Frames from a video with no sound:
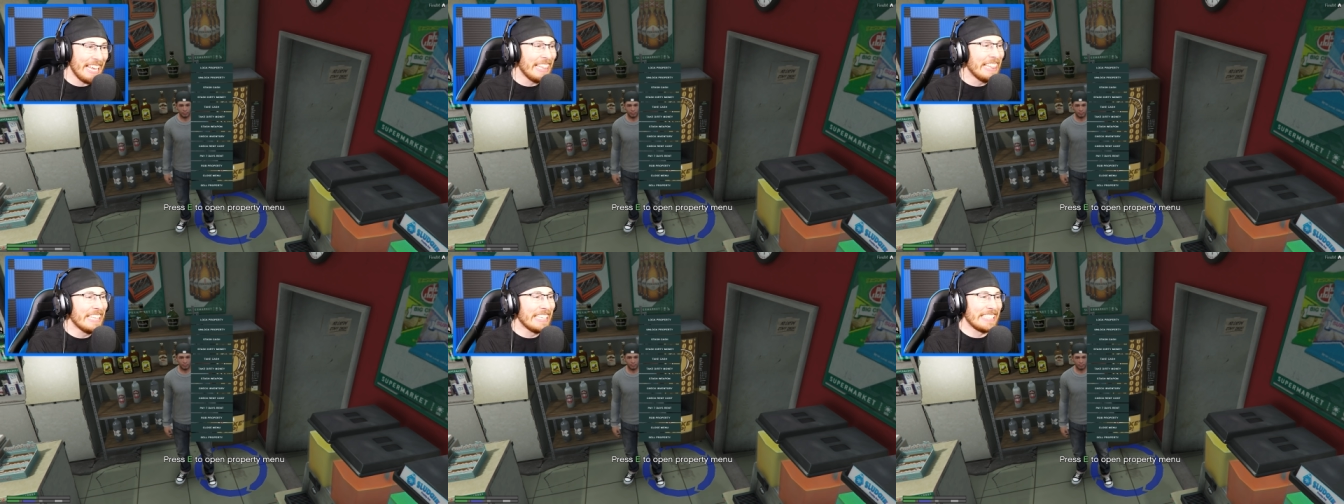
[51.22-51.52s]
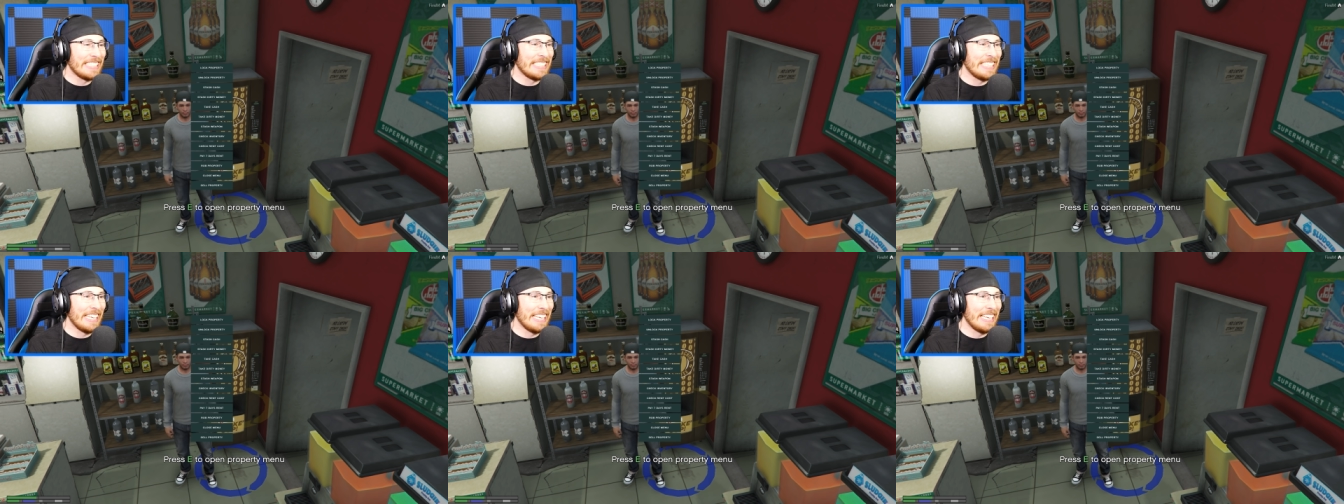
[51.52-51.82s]
in
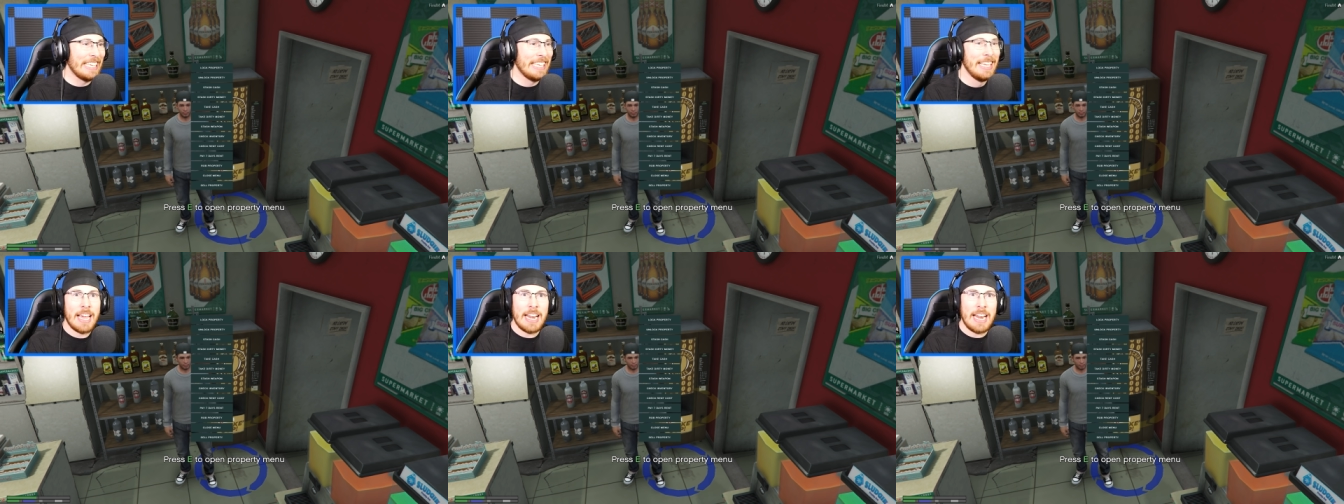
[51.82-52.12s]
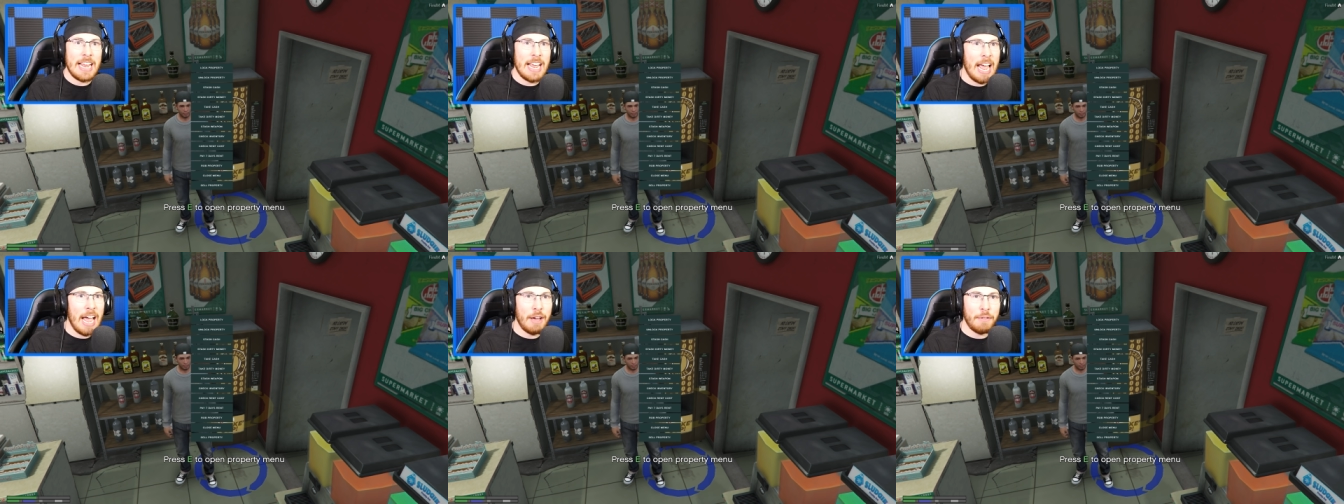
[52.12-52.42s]
this thing, and
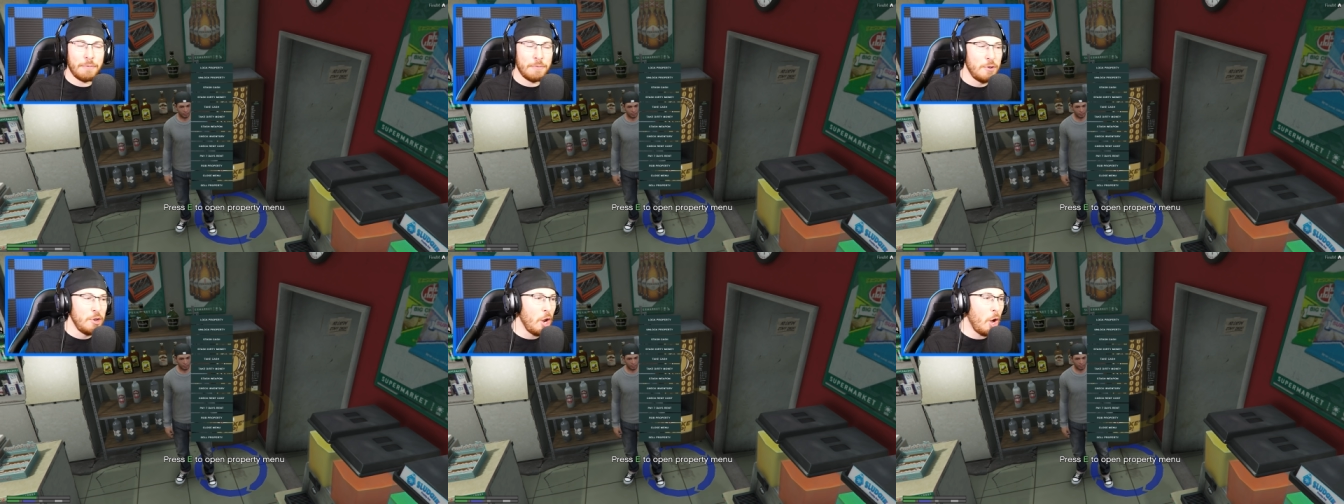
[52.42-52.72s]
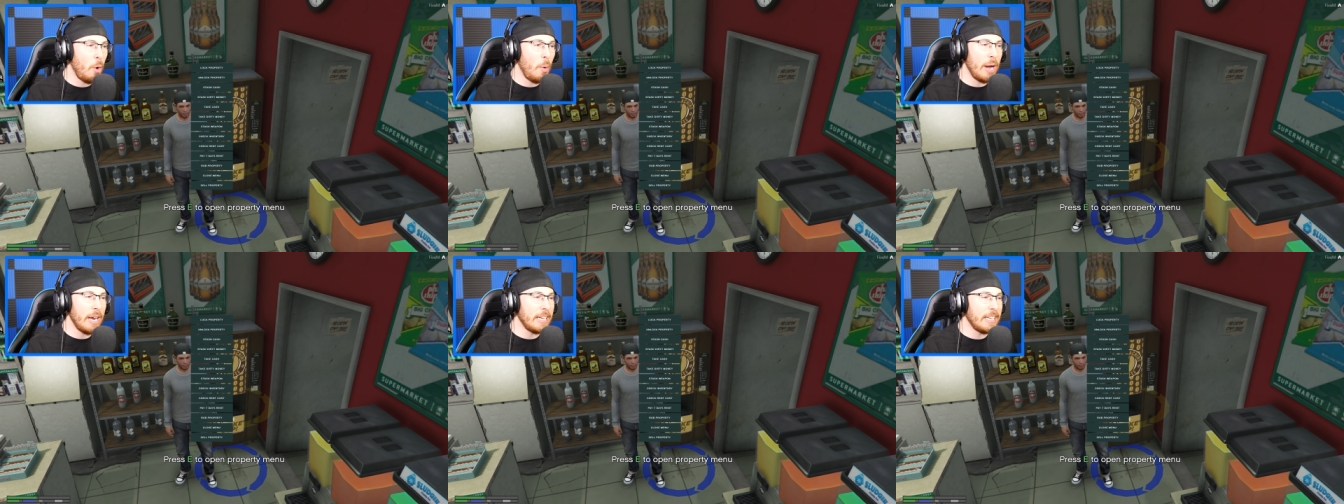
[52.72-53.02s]
I have
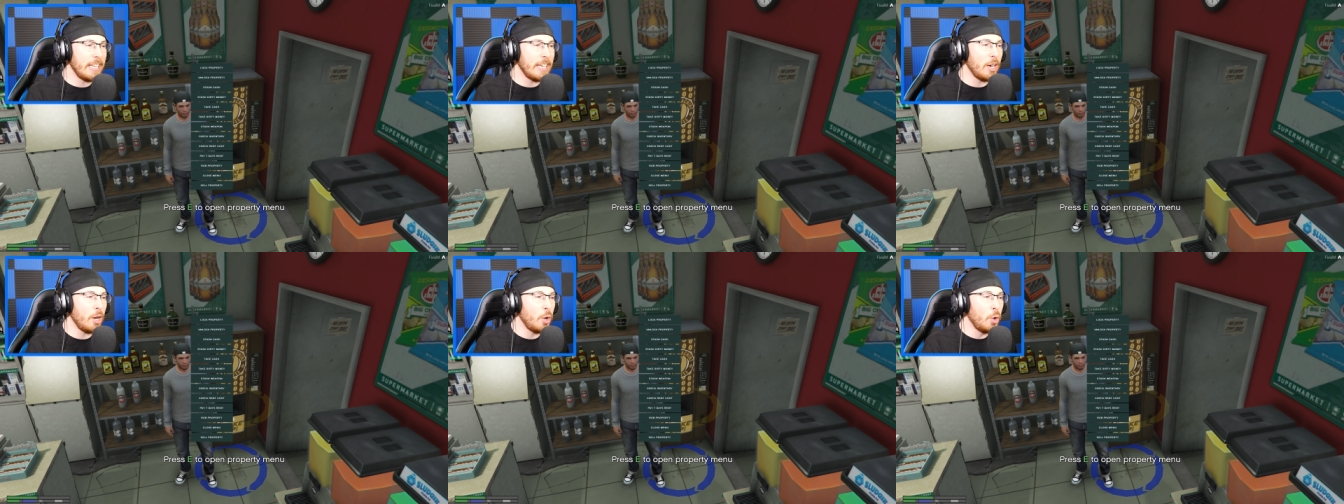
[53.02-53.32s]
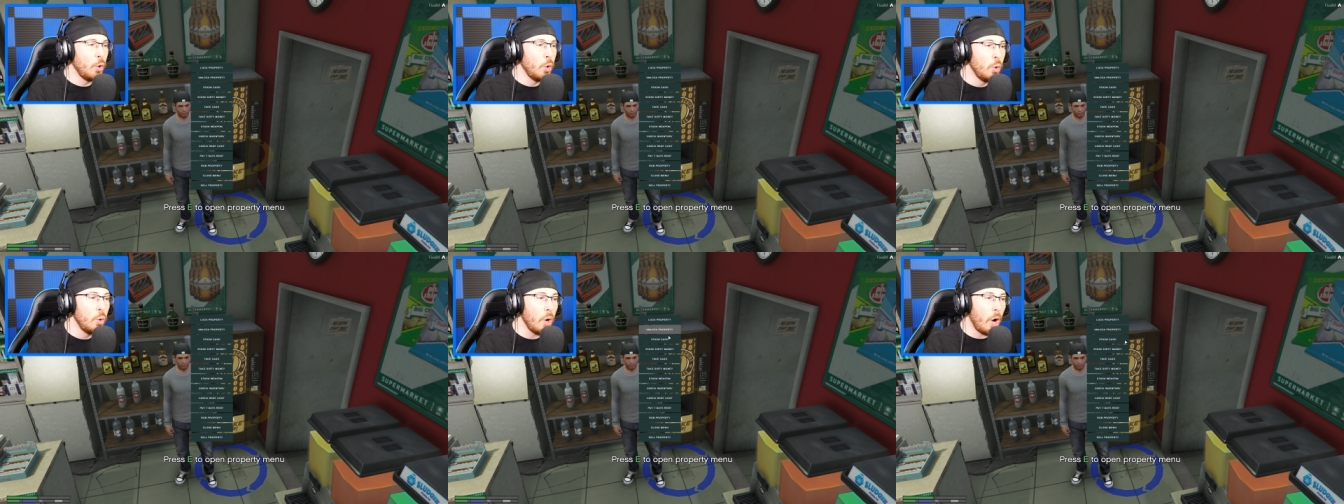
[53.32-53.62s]
no idea
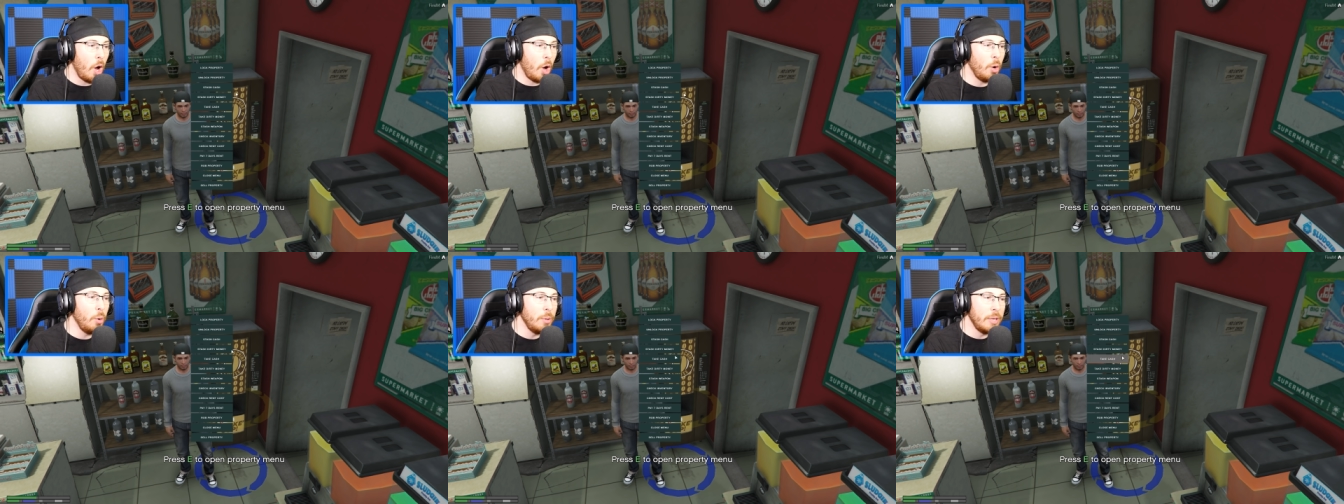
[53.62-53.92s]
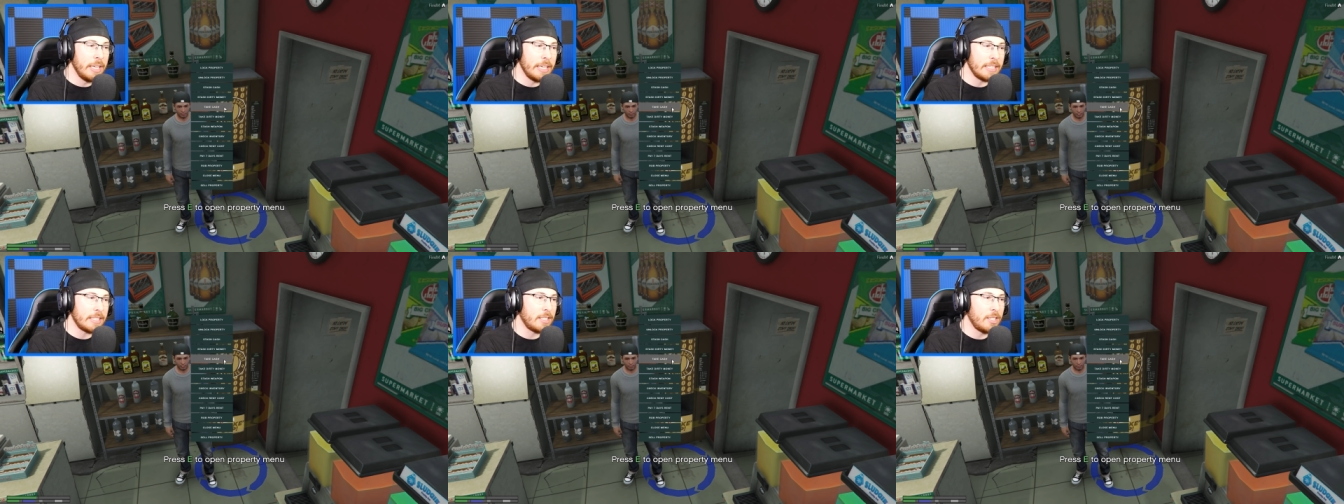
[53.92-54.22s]
who
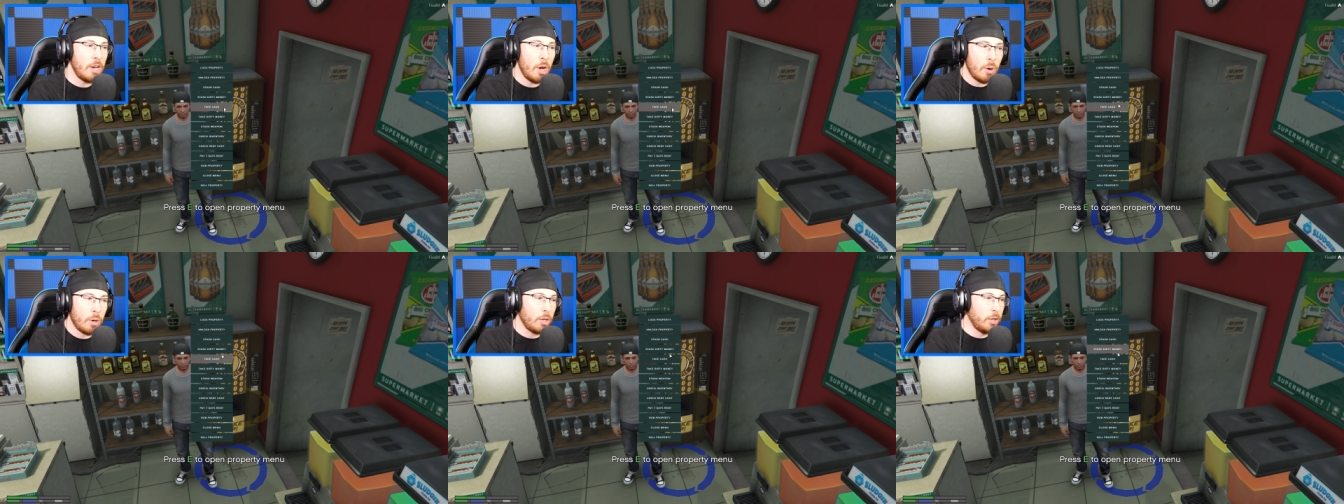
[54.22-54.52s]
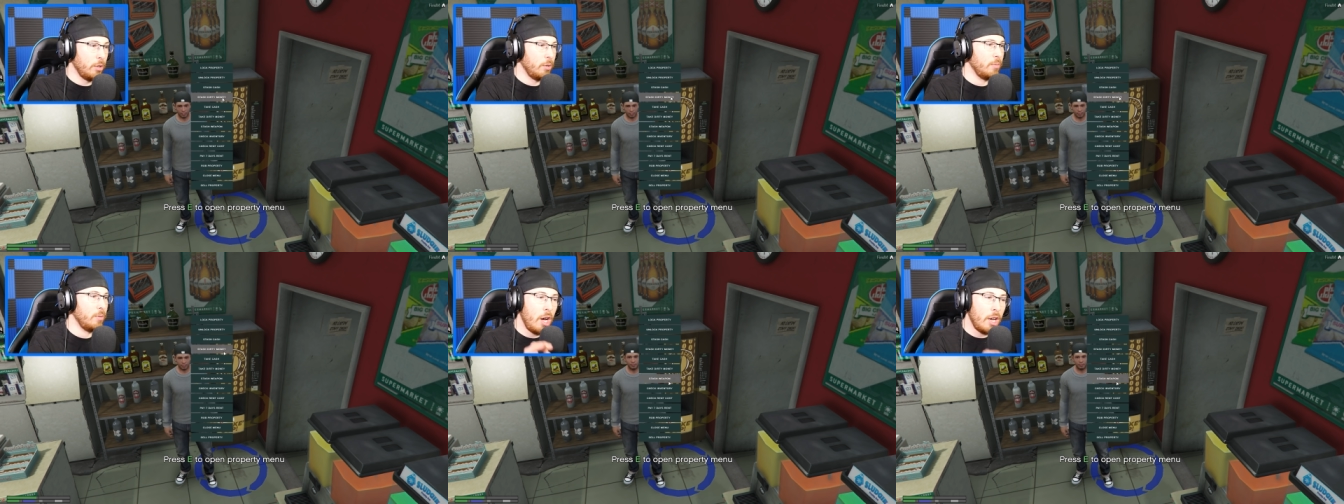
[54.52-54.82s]
owned this. No clue.